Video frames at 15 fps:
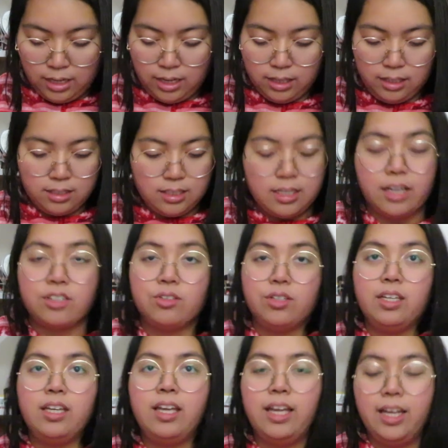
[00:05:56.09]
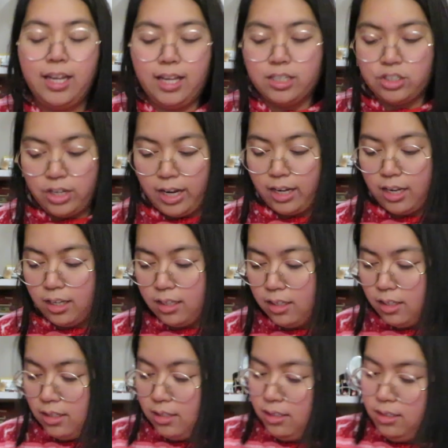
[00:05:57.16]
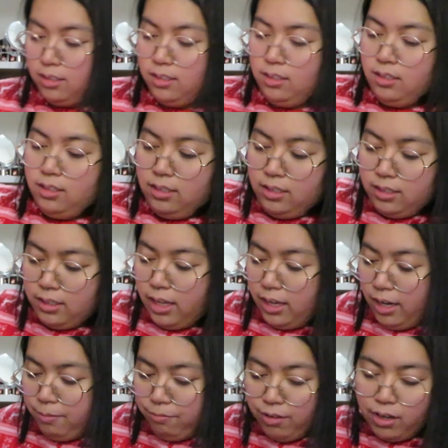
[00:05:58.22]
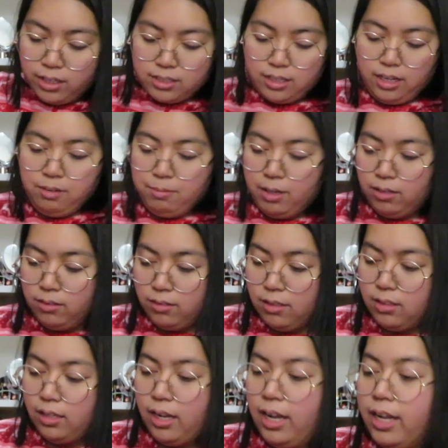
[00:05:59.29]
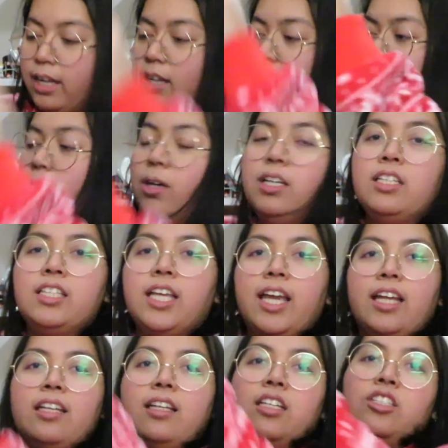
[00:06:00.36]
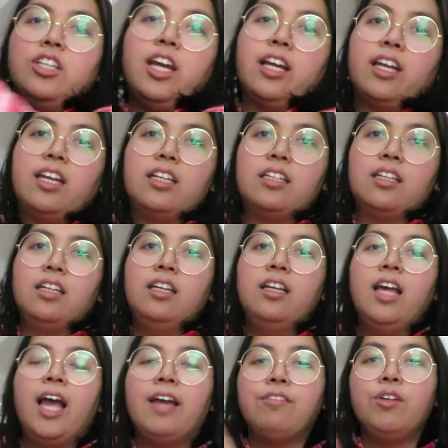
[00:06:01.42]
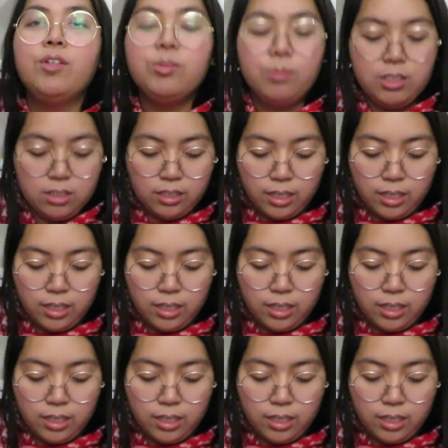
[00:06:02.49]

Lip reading: and this is actually a jacket that I'm very excited about. I wanted to get a jacket. I've always wanted